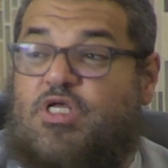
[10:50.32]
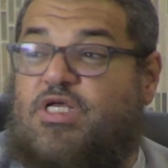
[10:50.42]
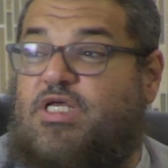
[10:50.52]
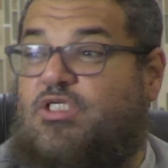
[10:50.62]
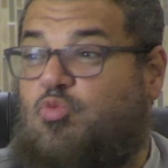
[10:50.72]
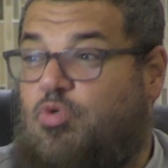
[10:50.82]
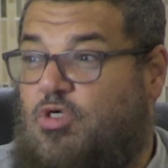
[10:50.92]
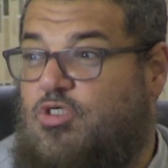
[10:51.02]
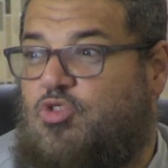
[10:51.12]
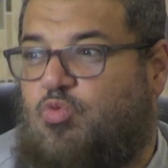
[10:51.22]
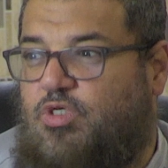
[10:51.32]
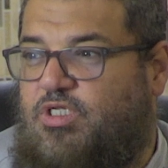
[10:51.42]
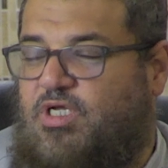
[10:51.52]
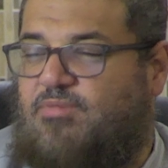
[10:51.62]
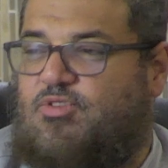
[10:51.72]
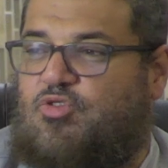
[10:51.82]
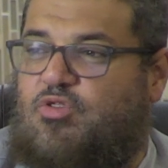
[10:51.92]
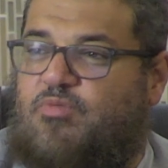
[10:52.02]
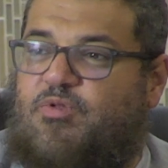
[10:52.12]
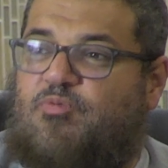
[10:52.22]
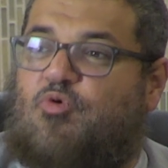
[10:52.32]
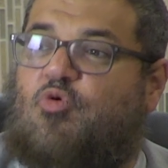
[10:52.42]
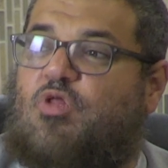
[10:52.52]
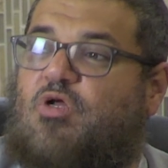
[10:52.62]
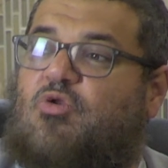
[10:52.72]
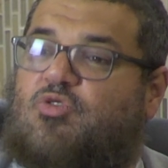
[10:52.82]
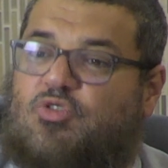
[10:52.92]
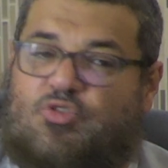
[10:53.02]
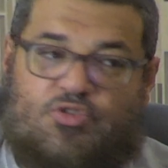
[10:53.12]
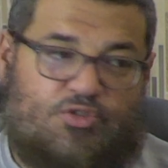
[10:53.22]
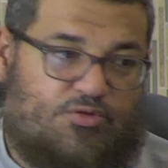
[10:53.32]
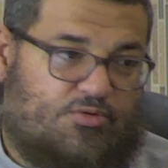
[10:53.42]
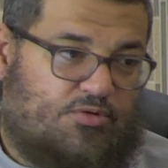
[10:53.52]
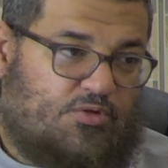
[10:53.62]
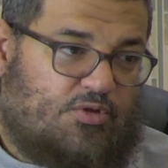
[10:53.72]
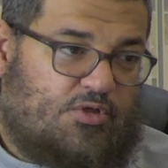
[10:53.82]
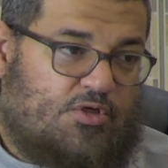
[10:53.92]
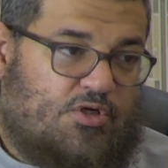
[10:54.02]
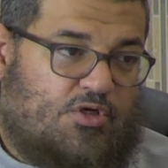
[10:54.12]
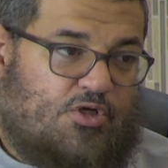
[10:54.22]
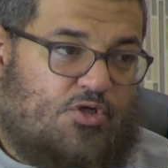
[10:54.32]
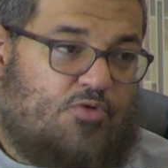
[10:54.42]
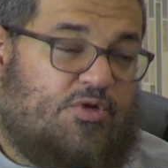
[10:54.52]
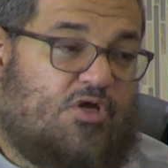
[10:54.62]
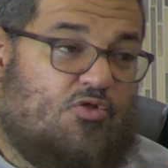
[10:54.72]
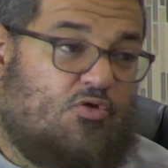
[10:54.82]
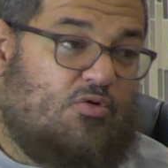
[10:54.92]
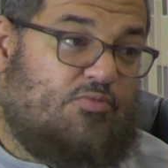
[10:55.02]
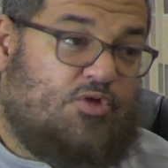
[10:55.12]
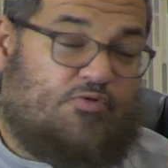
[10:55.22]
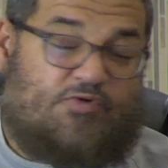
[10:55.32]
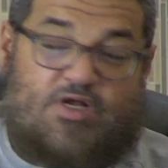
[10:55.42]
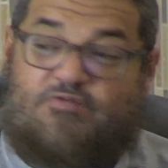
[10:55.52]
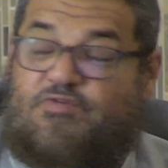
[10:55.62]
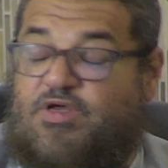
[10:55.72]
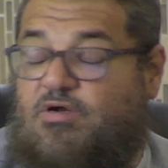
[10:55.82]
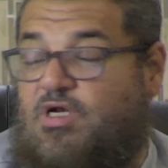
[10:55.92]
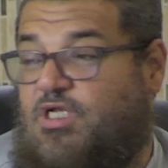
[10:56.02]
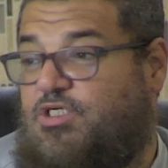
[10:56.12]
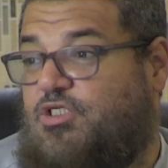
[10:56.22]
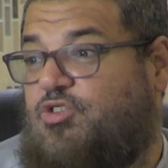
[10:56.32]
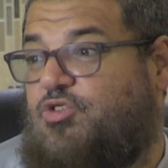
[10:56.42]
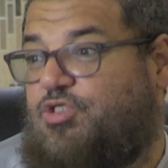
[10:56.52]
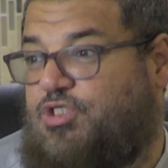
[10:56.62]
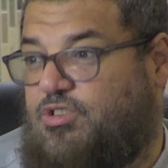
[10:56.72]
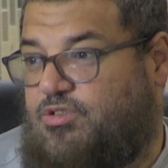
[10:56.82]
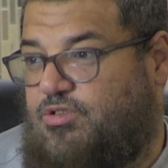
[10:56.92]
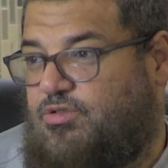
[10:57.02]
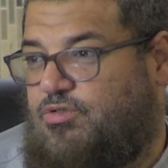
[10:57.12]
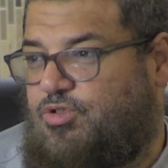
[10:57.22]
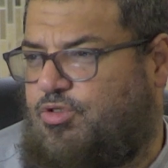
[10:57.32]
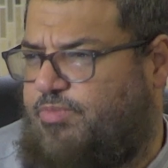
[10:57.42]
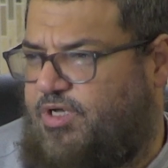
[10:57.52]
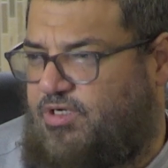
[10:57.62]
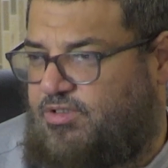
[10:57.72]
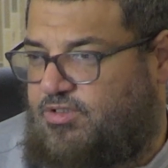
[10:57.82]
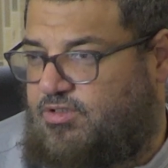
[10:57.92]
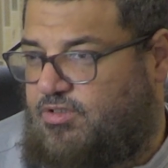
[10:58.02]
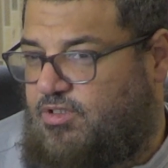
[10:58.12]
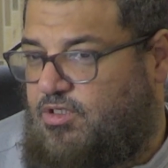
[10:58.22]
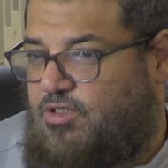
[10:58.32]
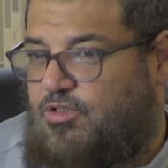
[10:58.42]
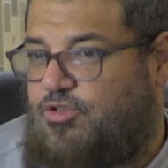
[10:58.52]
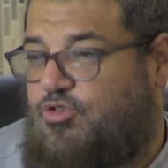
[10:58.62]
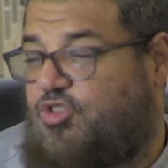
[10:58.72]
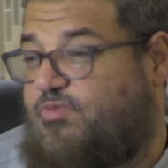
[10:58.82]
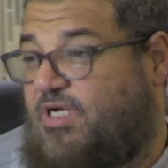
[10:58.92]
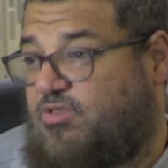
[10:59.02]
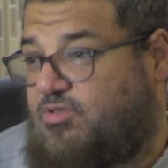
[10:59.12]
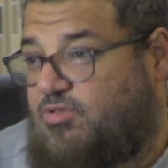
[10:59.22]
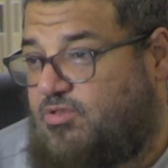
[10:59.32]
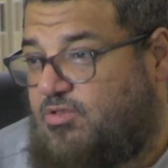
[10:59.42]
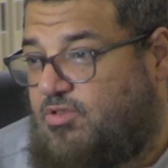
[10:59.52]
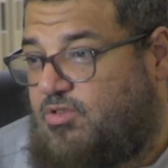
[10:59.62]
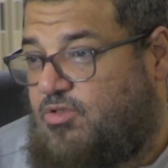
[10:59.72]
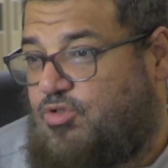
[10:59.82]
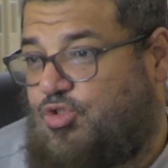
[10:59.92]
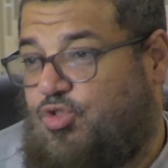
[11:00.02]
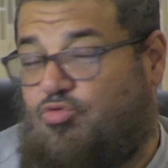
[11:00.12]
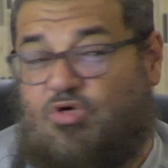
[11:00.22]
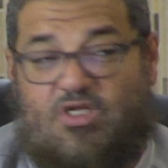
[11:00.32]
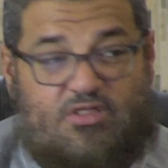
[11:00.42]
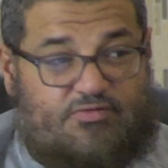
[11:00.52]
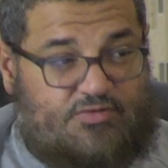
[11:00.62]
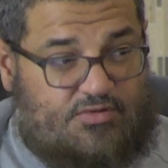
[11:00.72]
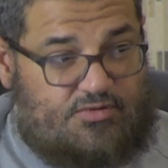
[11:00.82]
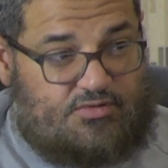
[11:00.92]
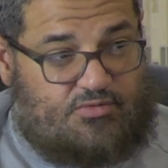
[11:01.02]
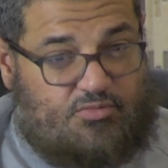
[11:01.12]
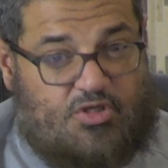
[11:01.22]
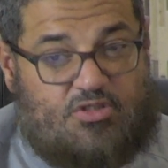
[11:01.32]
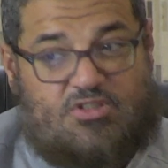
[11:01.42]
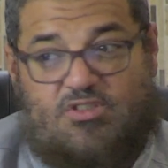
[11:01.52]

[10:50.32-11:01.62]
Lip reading: is worst when it comes to the people who are the closest to you. You make dhulm, you're unfair and unjust to your children, to your parents, to your spouse, to your relatives, brothers and